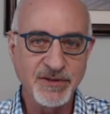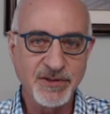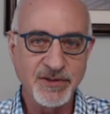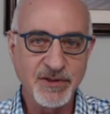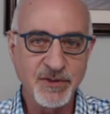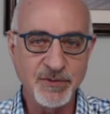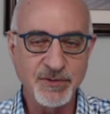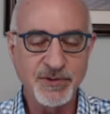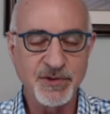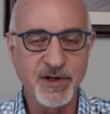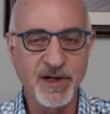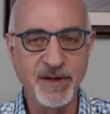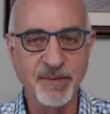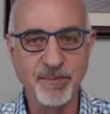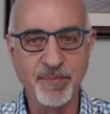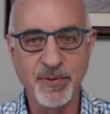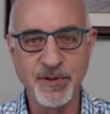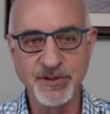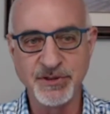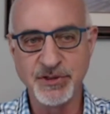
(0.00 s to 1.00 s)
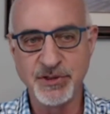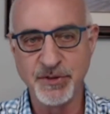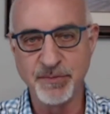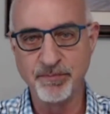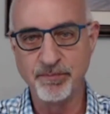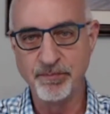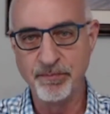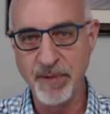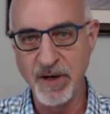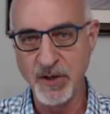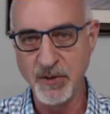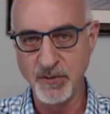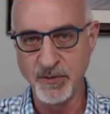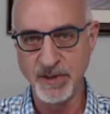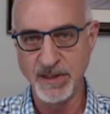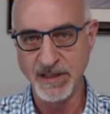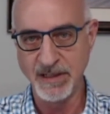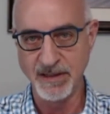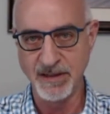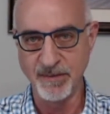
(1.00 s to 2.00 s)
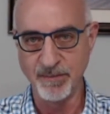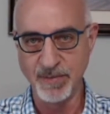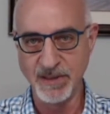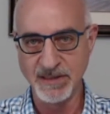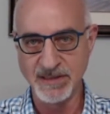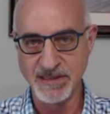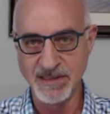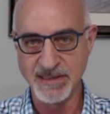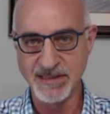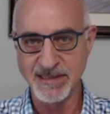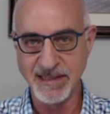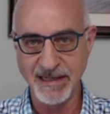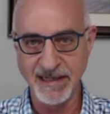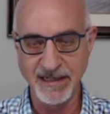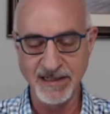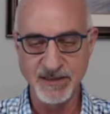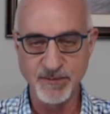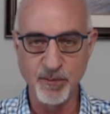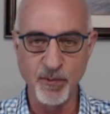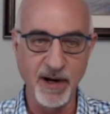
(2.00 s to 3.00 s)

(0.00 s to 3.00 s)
Don't try and put your boat in the business and